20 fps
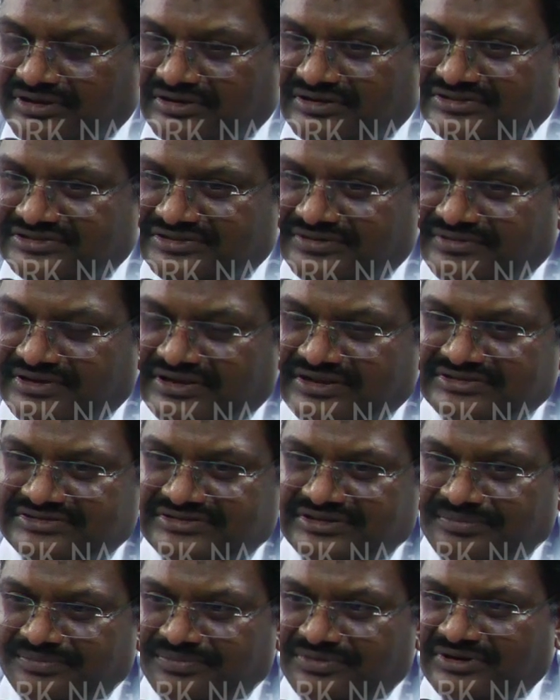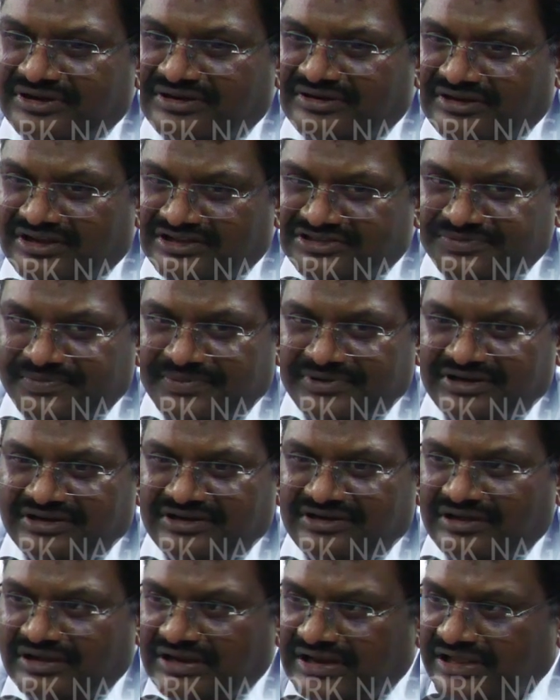It is a very simple and
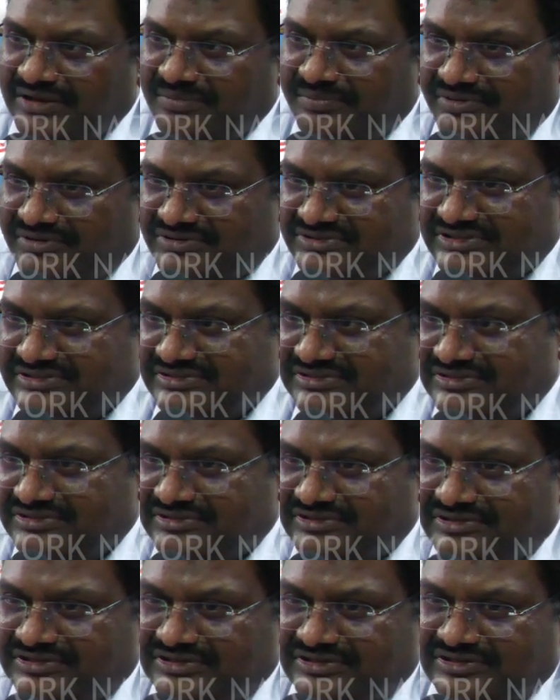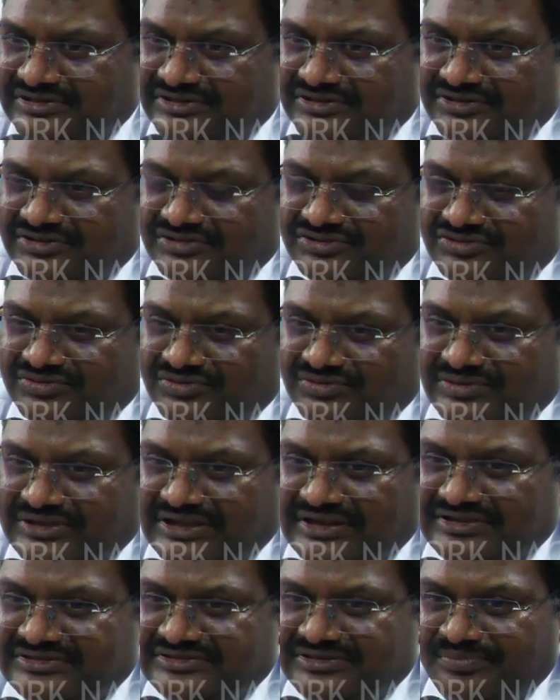transparent online process. So
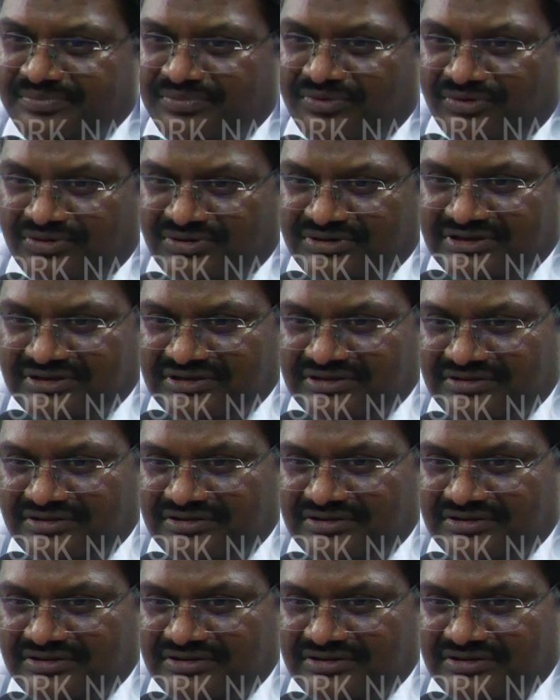there is a portal,